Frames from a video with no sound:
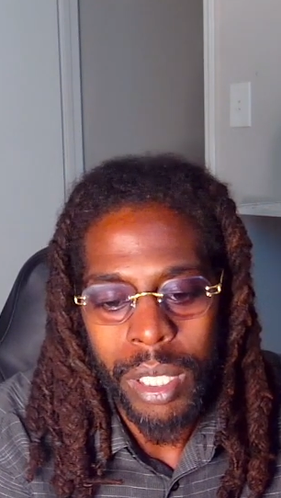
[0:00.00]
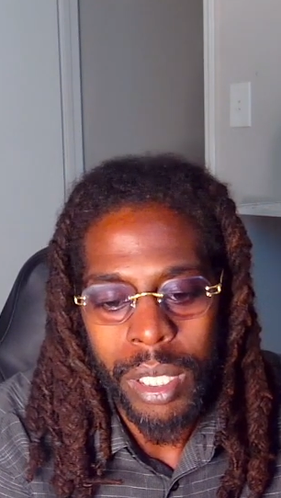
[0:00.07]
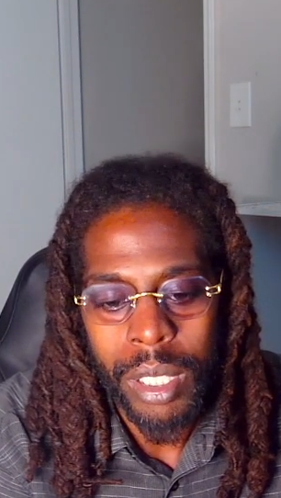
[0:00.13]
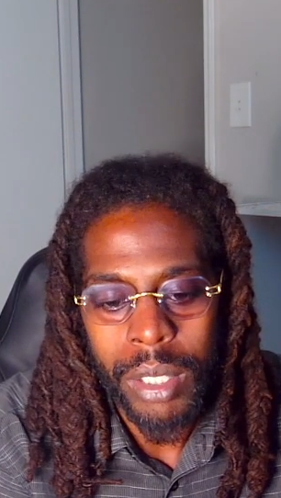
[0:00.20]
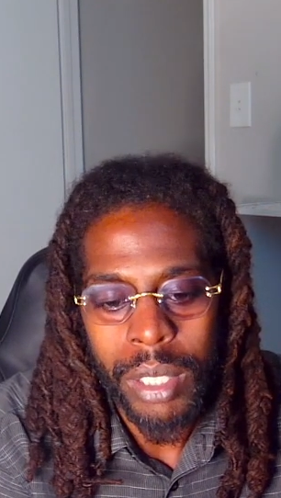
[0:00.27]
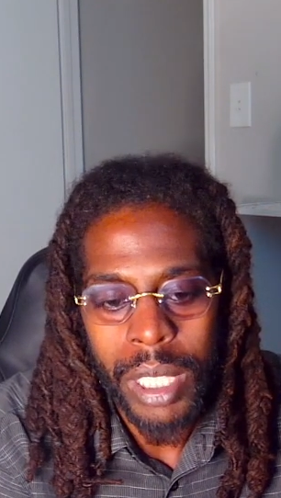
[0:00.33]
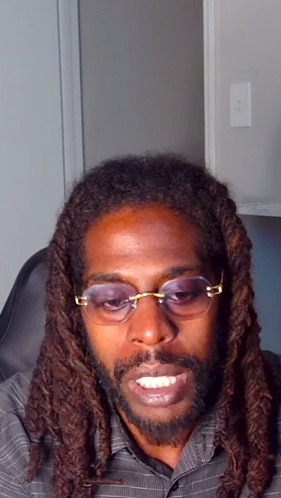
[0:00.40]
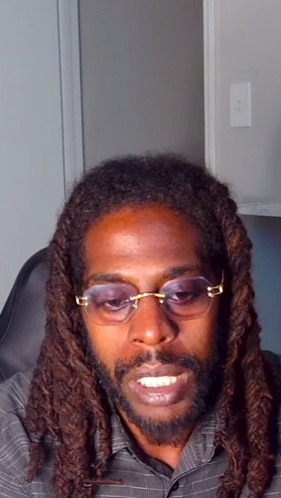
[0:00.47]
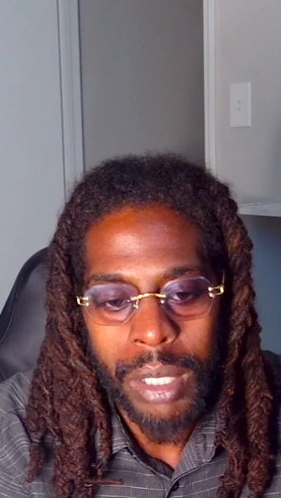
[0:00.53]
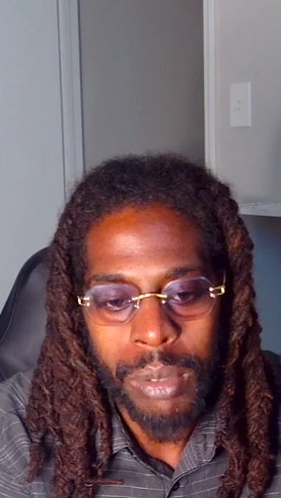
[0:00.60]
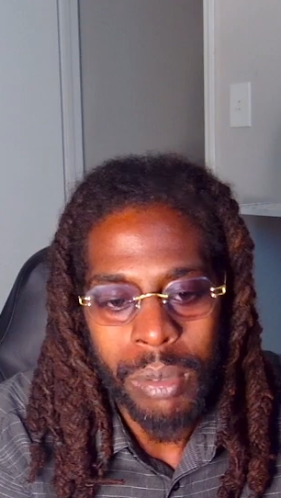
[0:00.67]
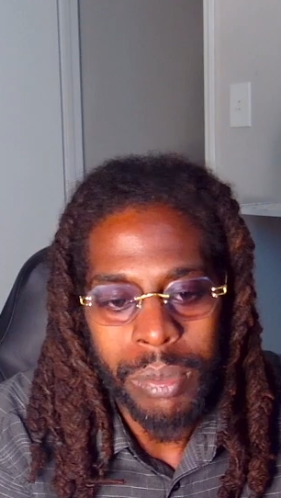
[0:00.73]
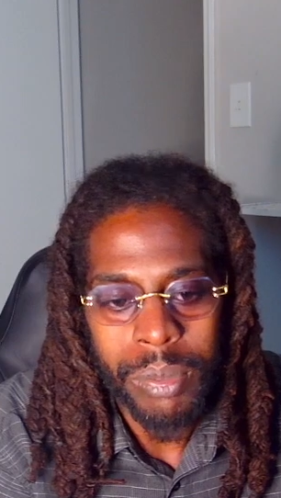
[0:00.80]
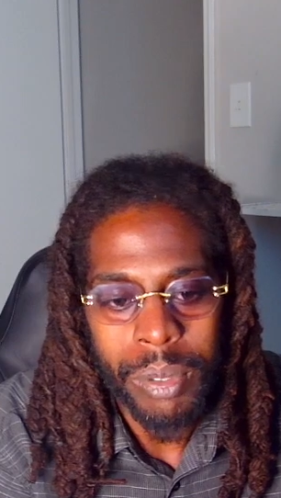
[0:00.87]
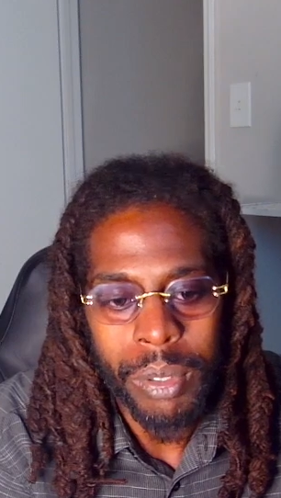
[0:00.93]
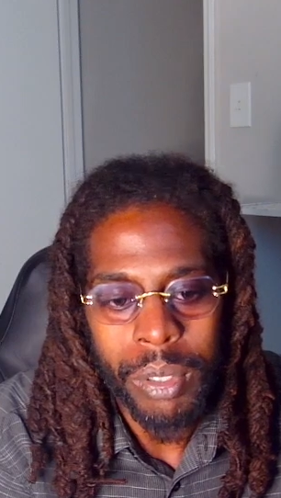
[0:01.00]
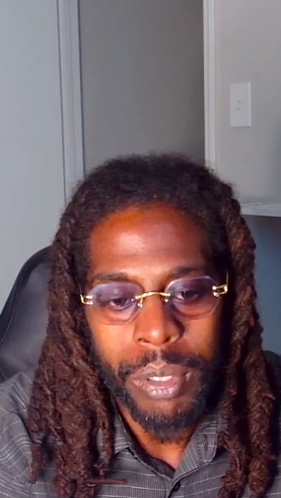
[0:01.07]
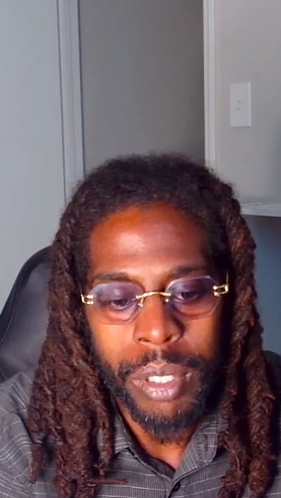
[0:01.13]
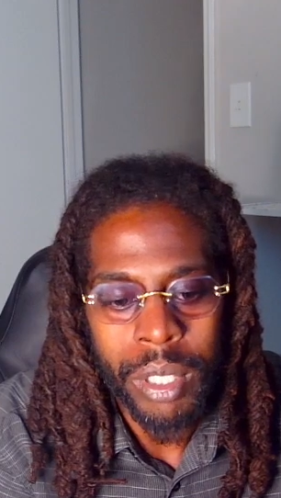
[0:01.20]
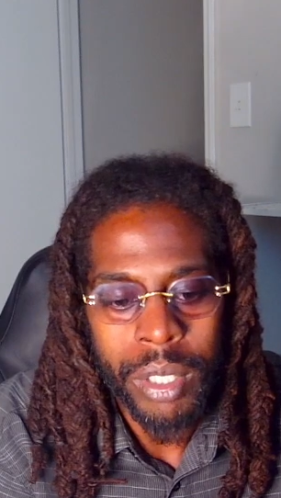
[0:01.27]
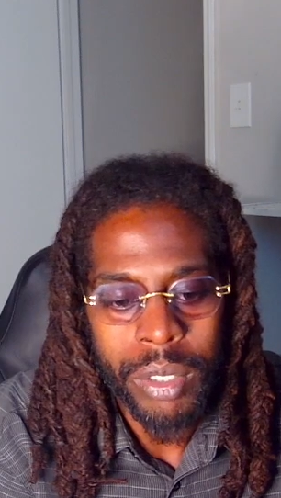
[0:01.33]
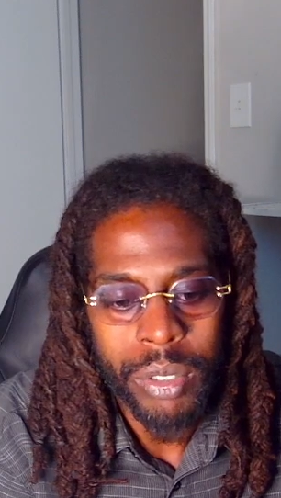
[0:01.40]
you got to do
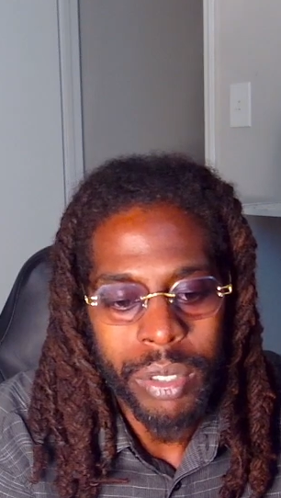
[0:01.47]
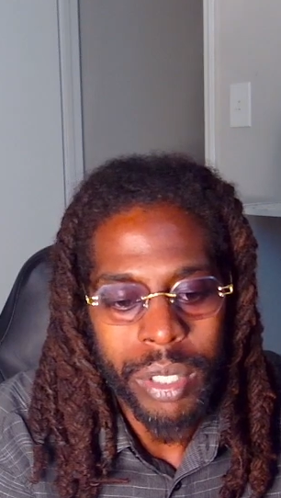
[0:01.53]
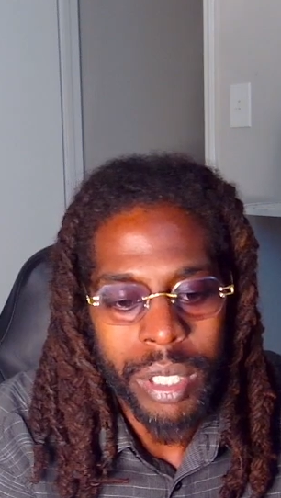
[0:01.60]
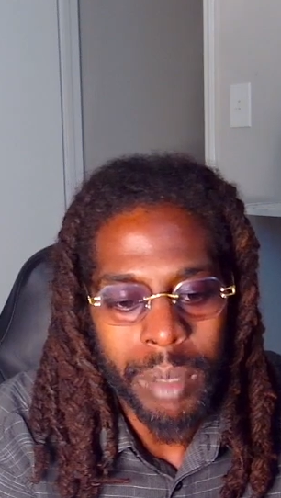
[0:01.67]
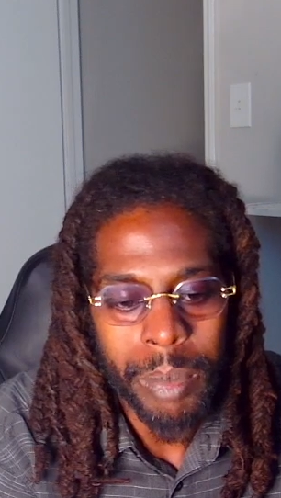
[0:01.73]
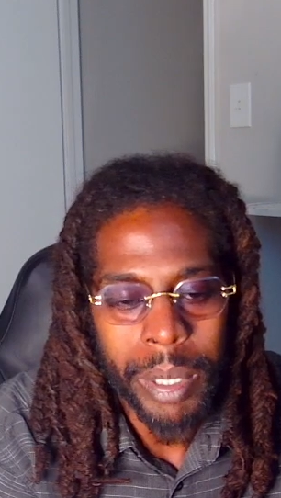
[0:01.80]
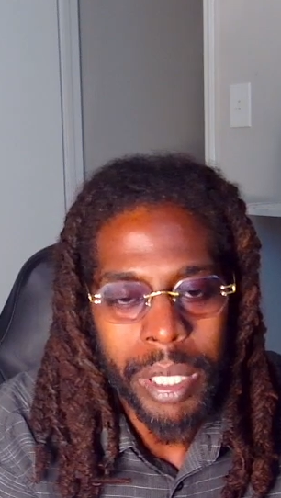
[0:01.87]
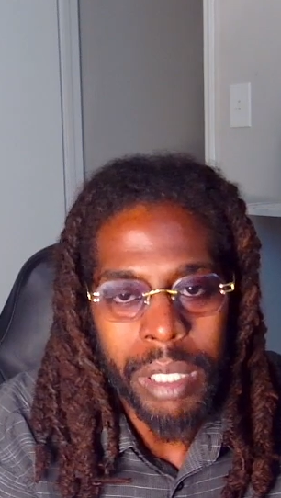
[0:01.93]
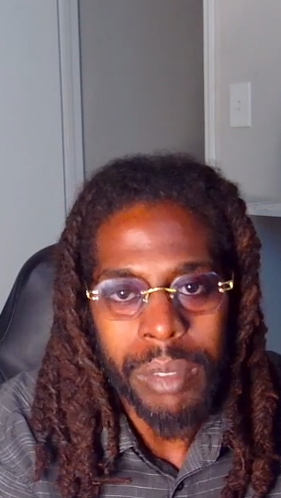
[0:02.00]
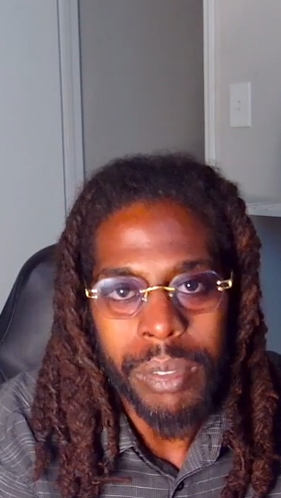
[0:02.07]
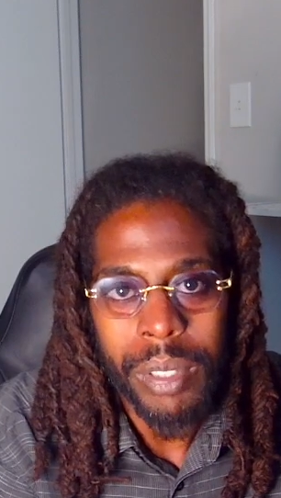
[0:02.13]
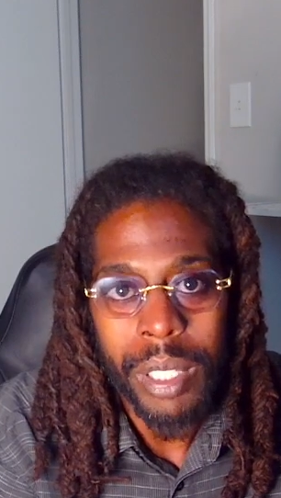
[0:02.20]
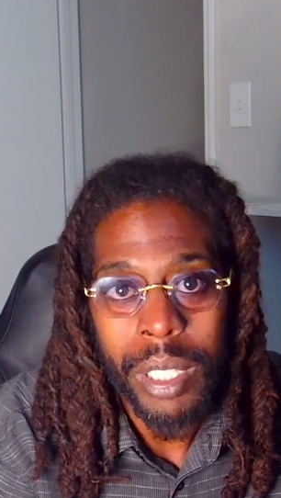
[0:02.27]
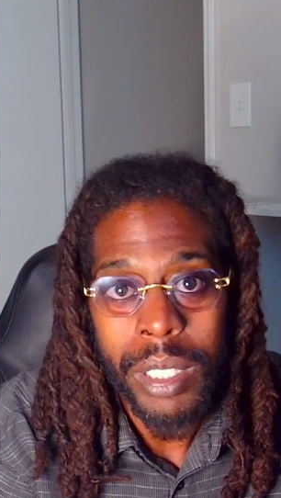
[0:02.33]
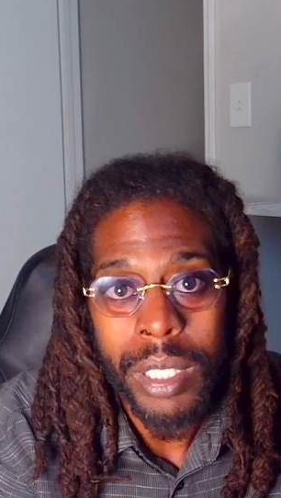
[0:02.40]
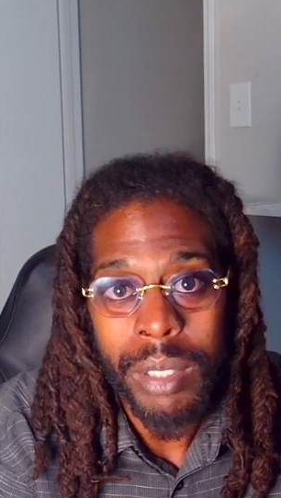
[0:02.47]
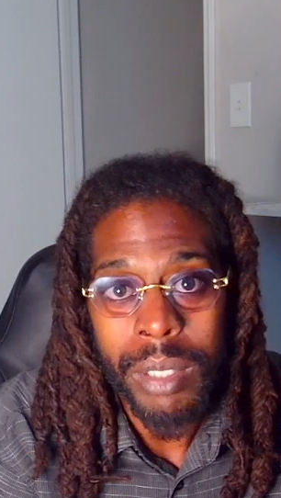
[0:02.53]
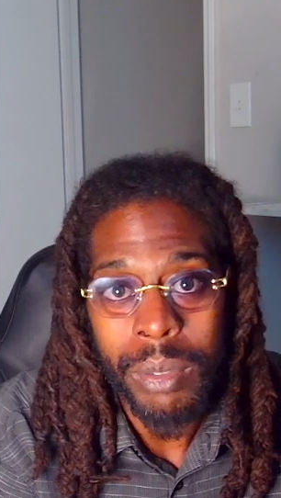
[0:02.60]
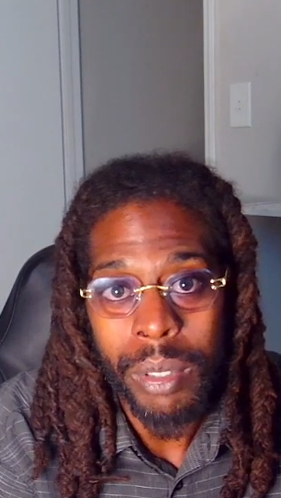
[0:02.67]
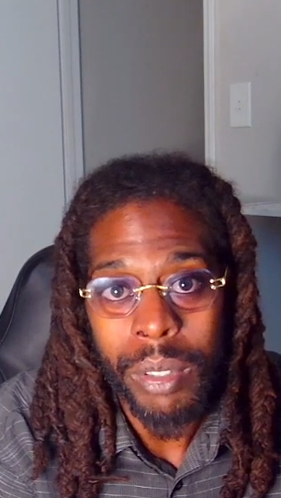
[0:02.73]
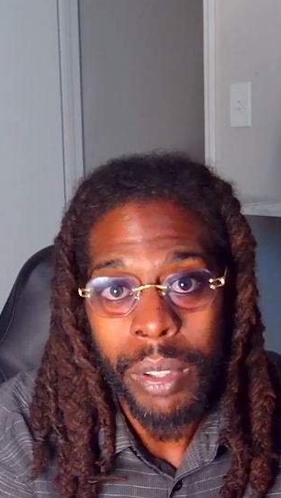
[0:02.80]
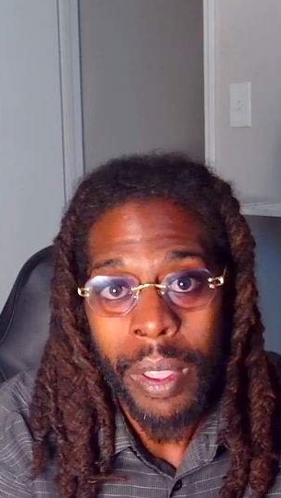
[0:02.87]
400s to make up for that
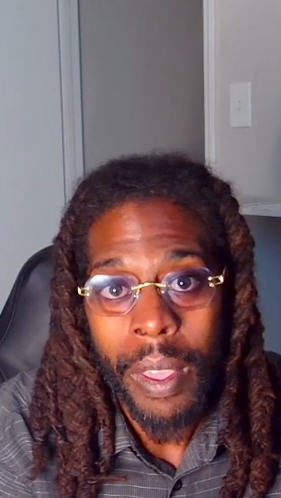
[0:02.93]
zero.